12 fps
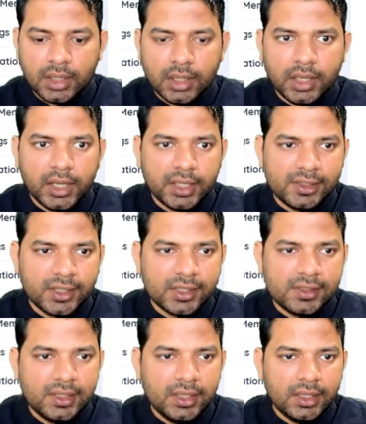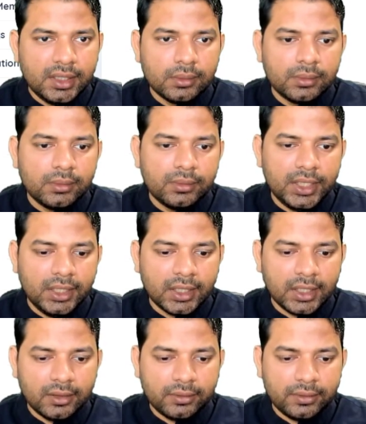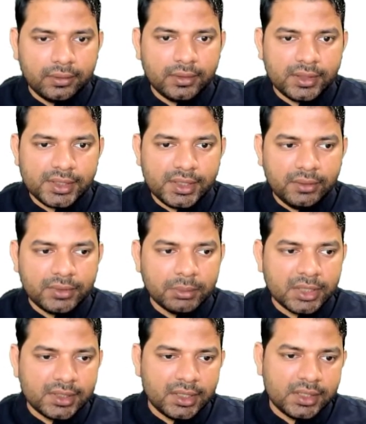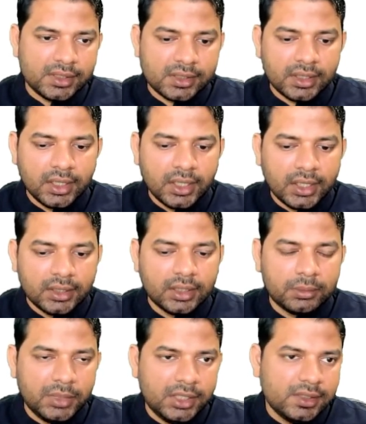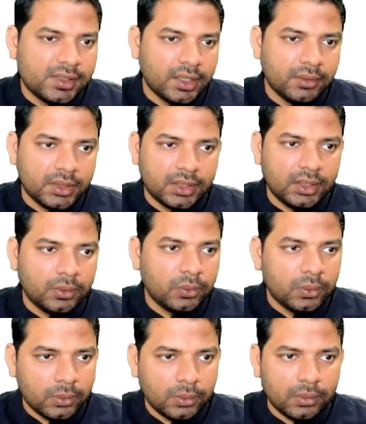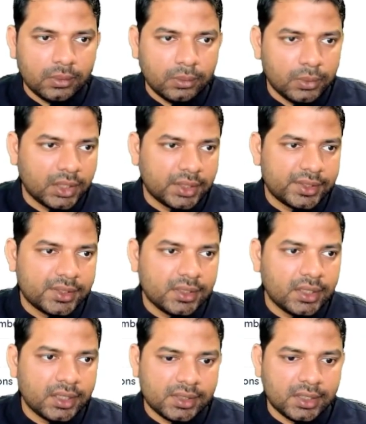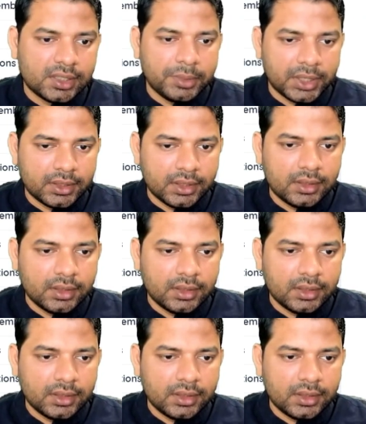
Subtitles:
As you can see here, we have received the message. That means everything works as expected.